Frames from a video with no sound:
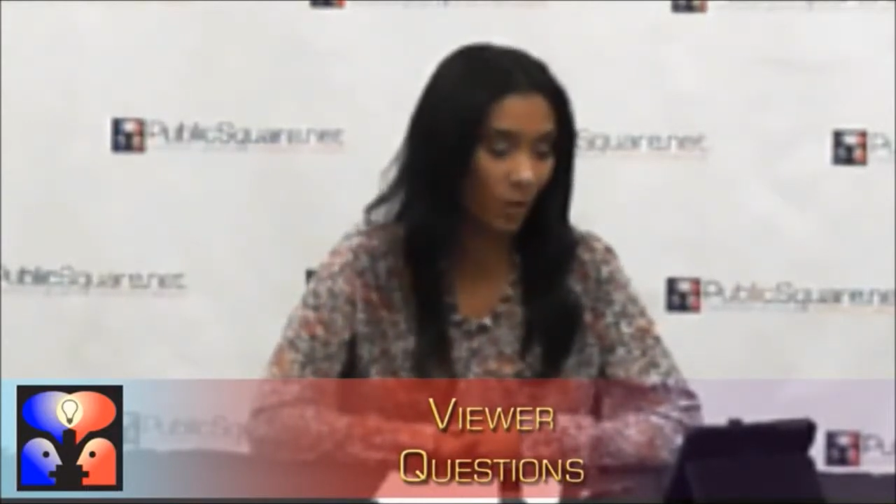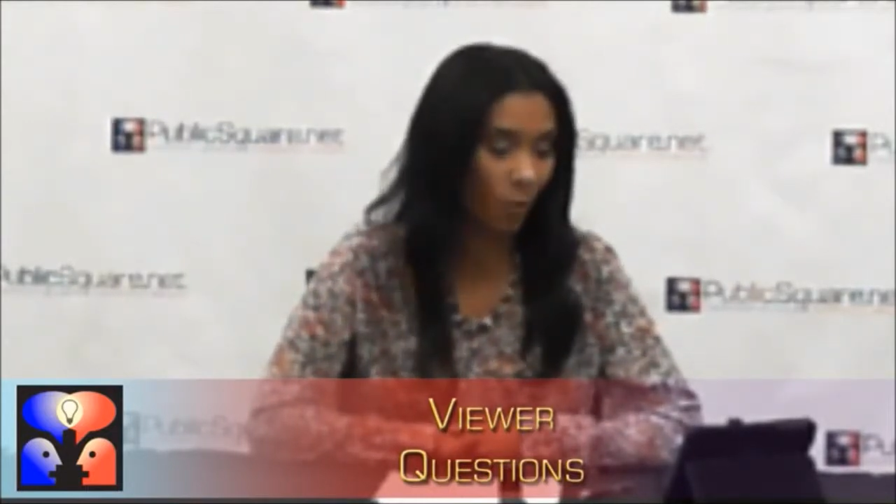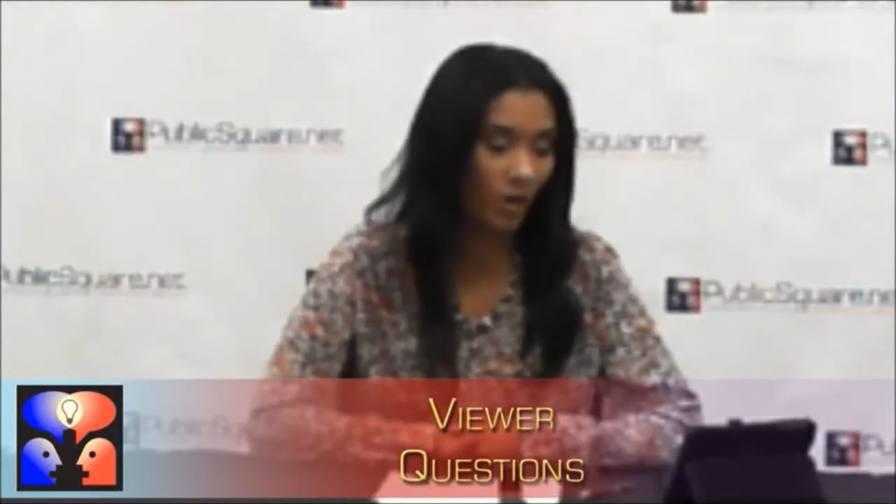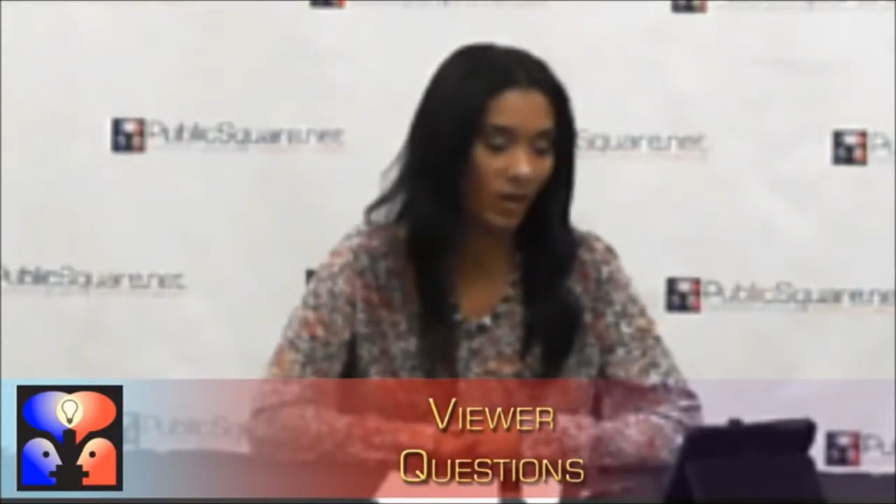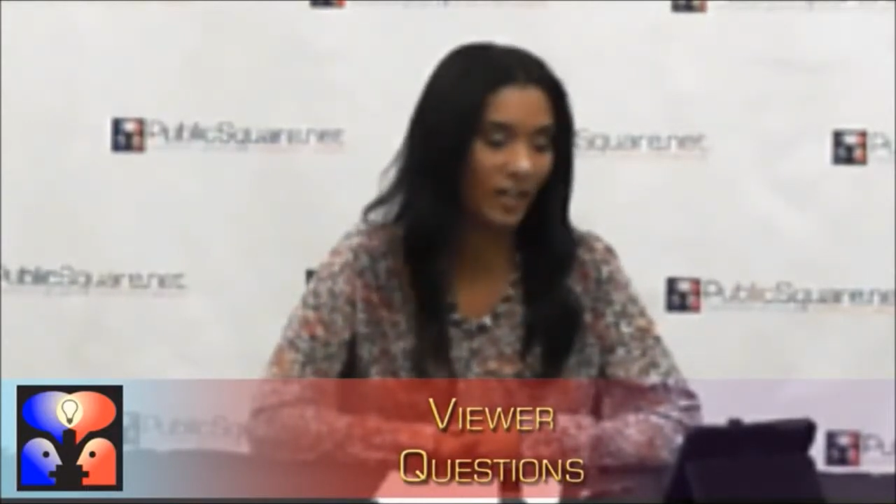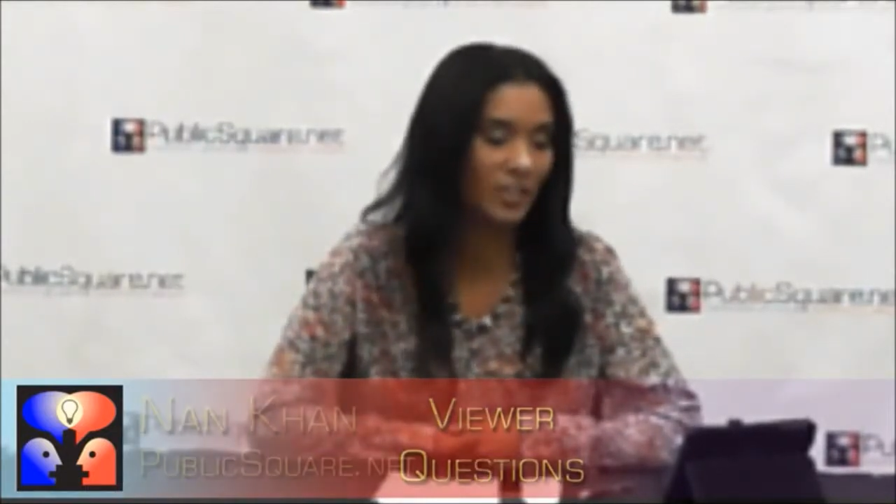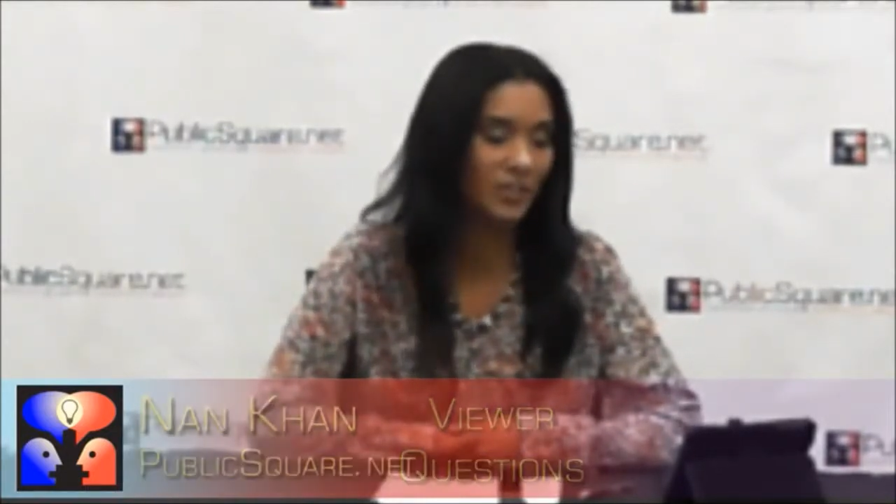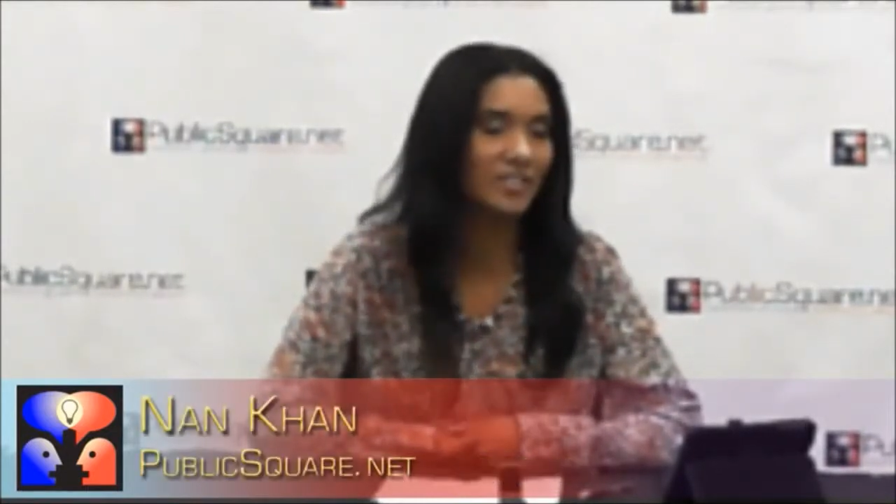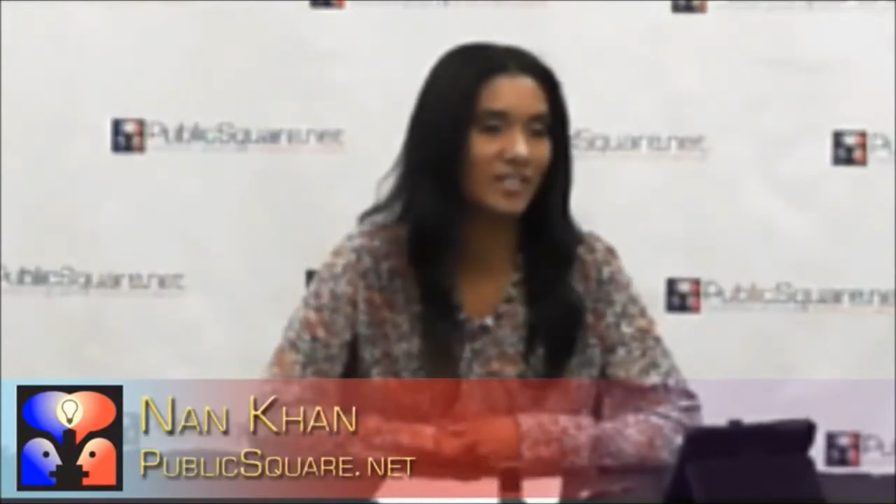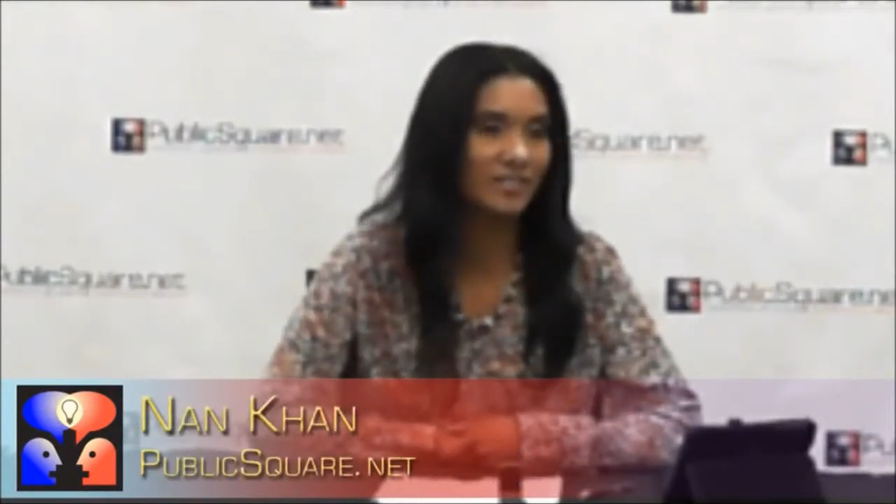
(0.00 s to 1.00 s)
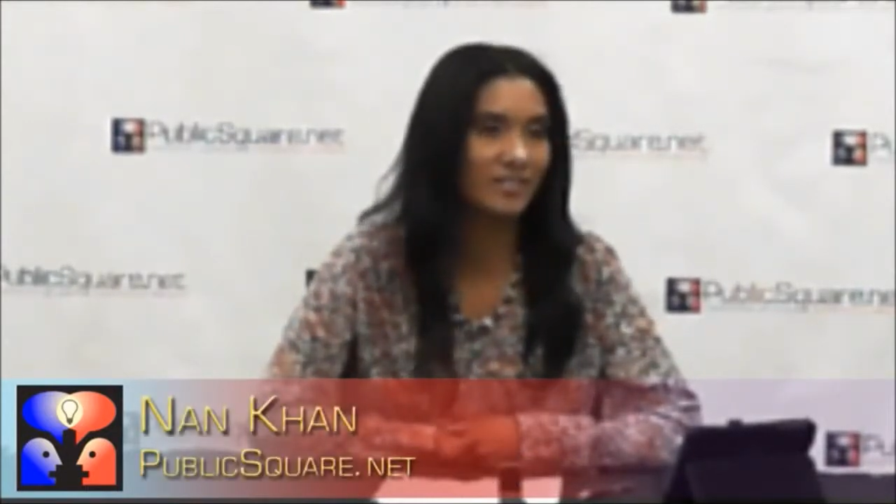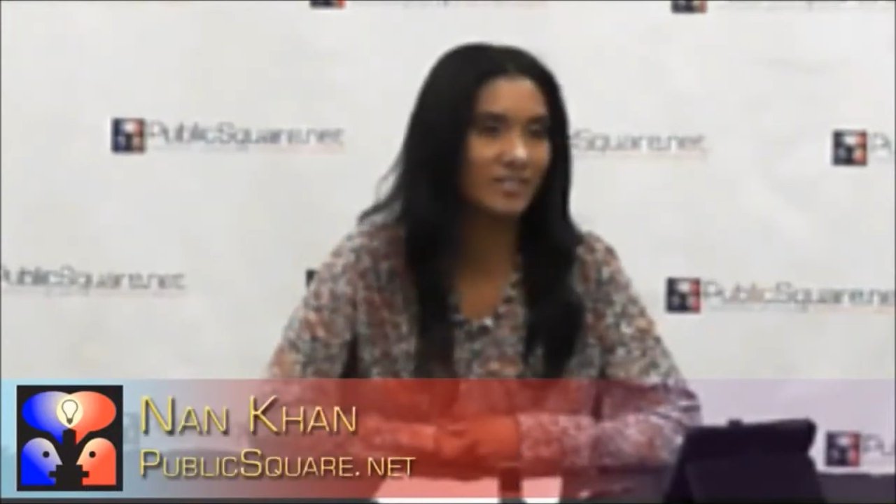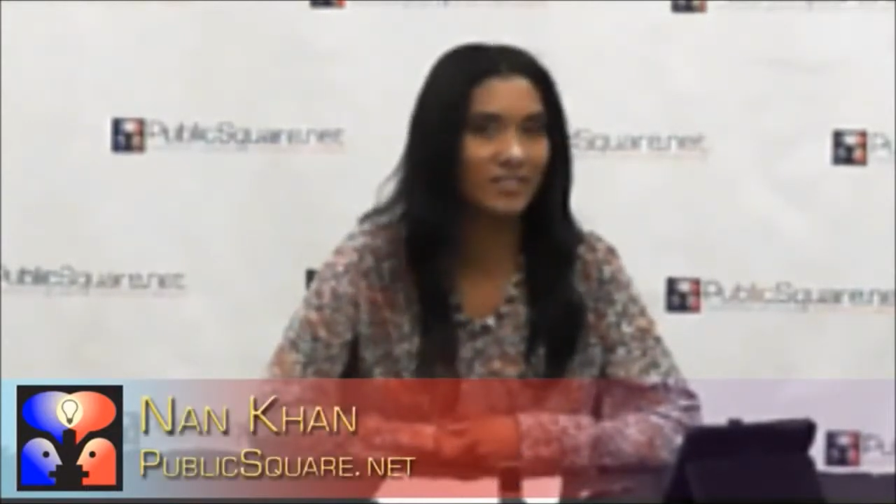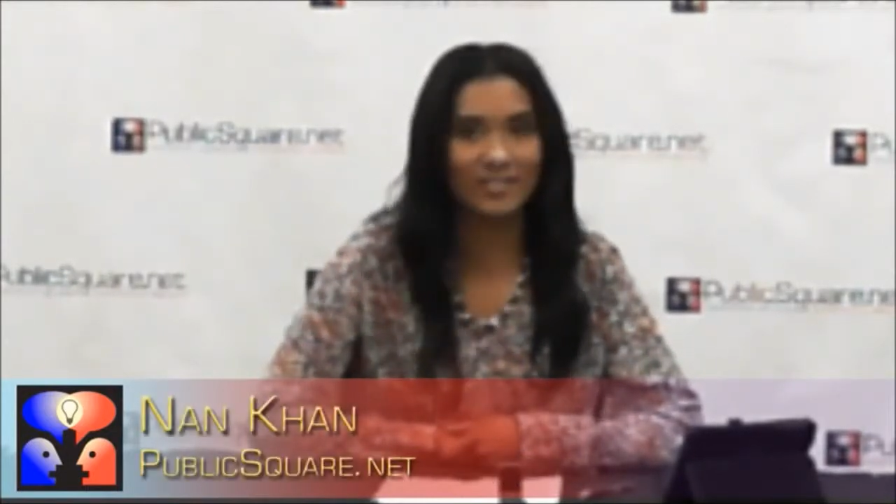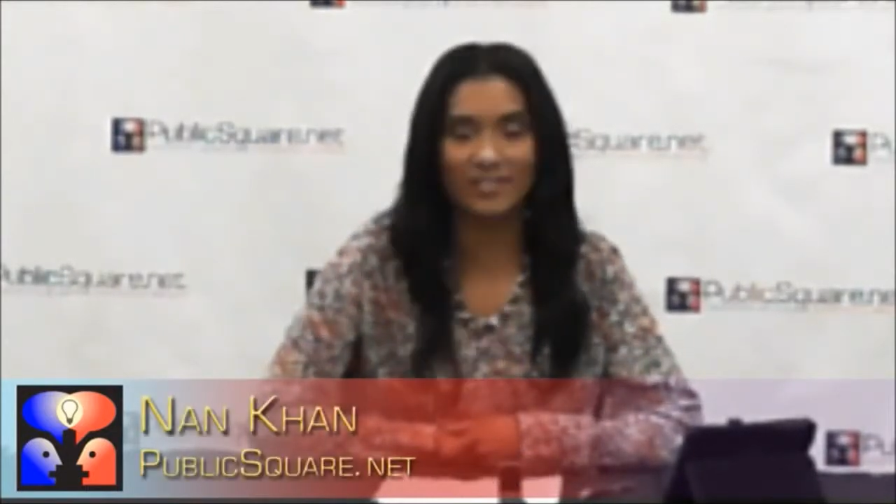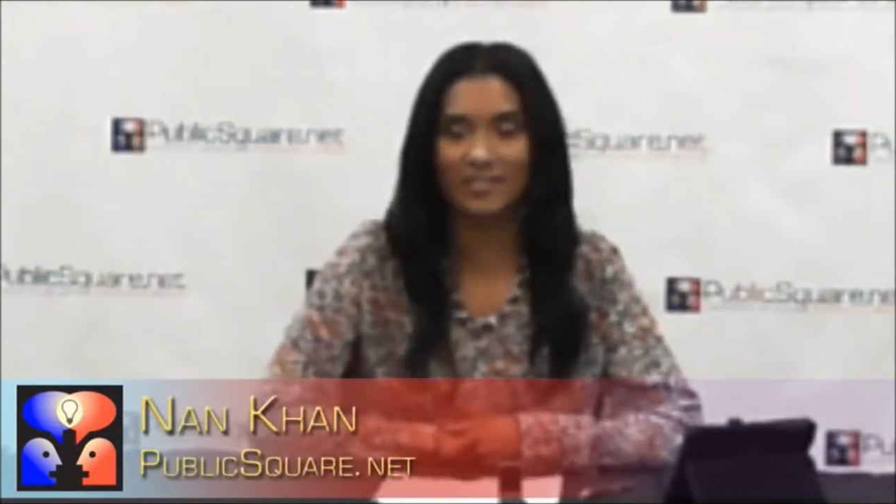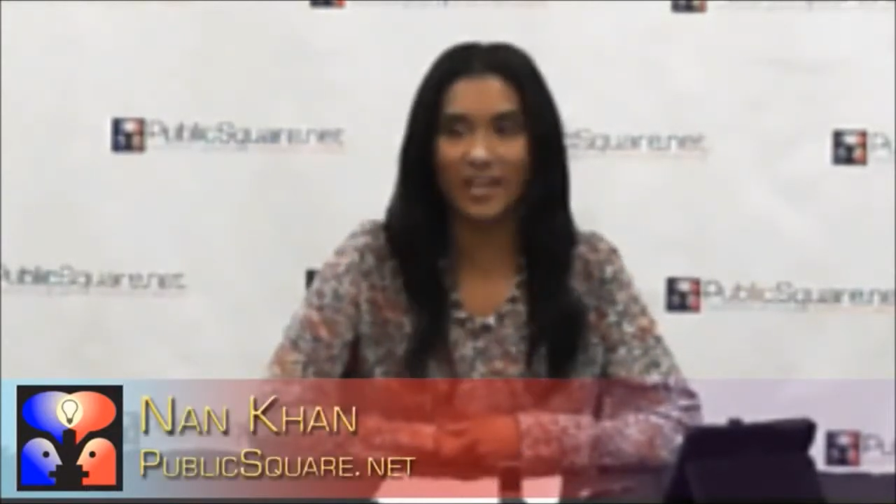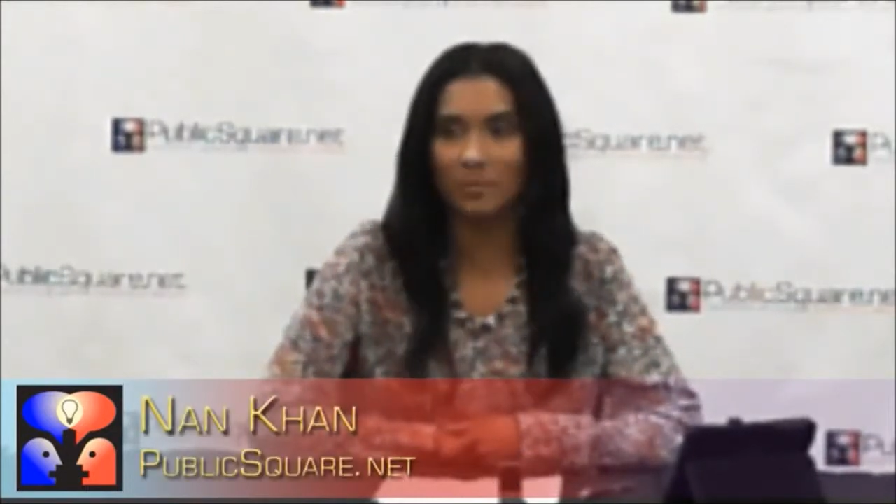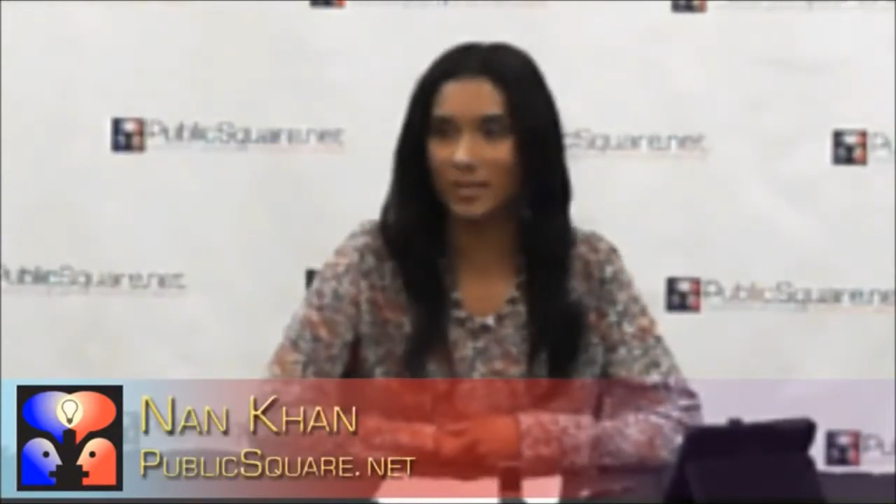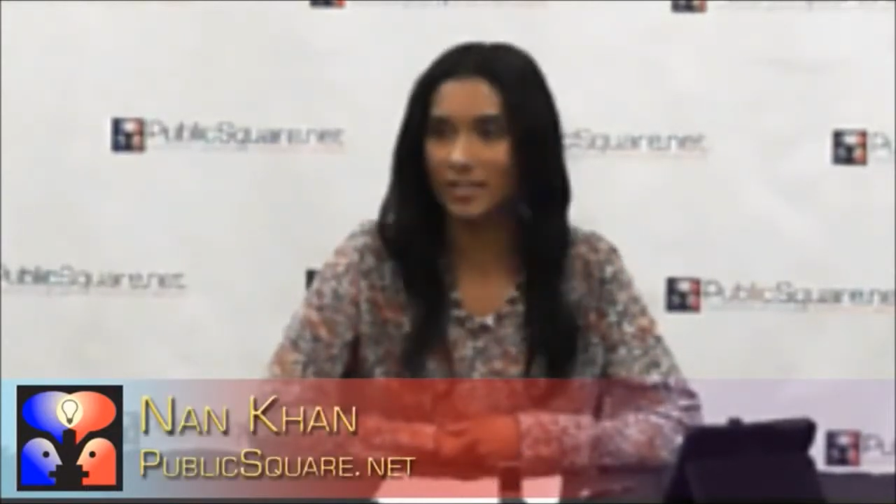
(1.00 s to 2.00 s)
What kind of sense does
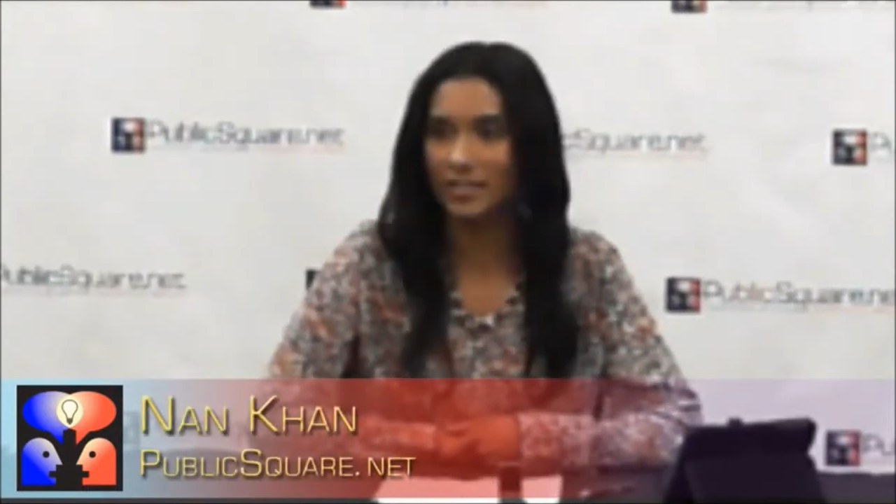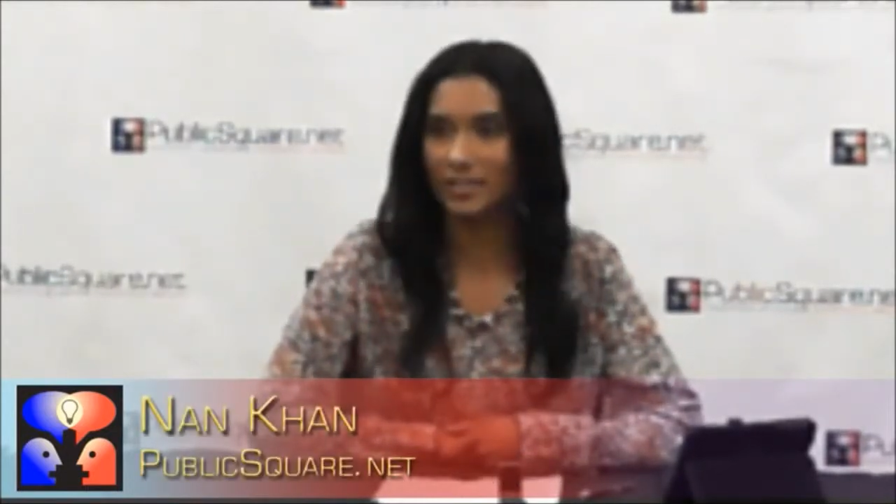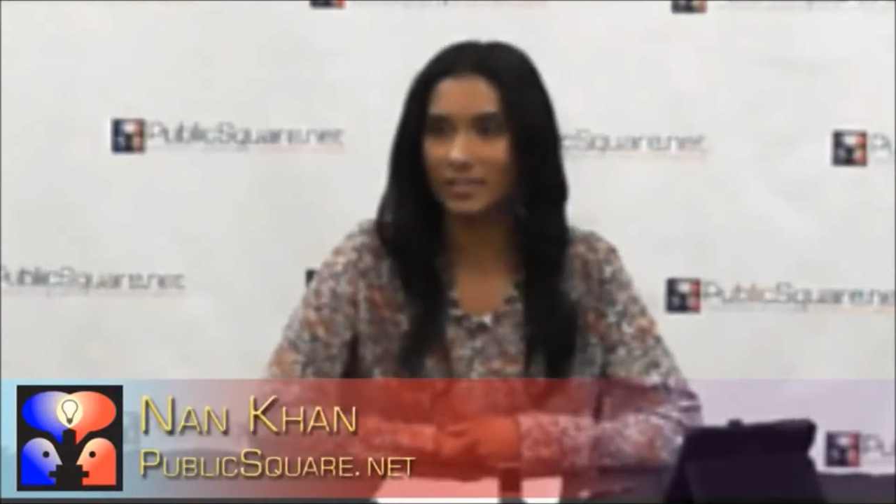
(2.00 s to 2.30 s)
that make?